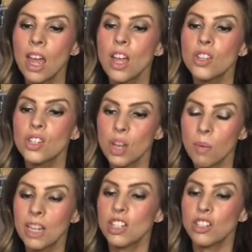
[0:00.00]

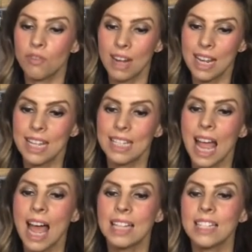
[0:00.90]
Sewing Street,
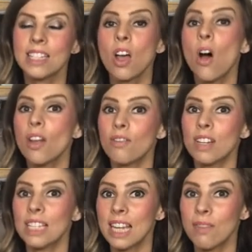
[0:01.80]
and I've
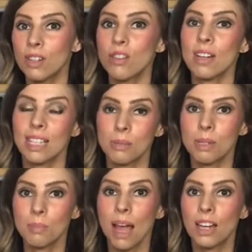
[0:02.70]
received a Christmas
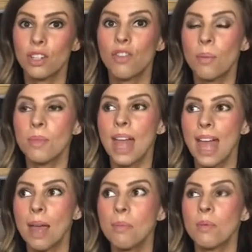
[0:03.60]
badge from
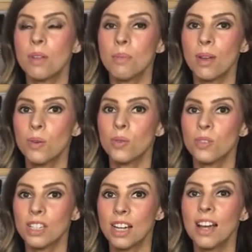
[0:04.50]
them with my
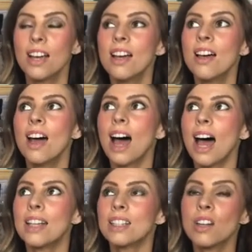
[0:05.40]
order,
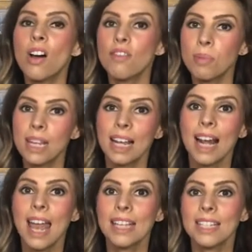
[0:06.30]
and I've been
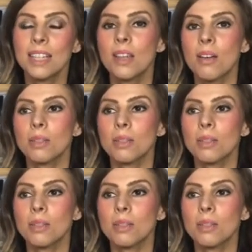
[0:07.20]
collecting those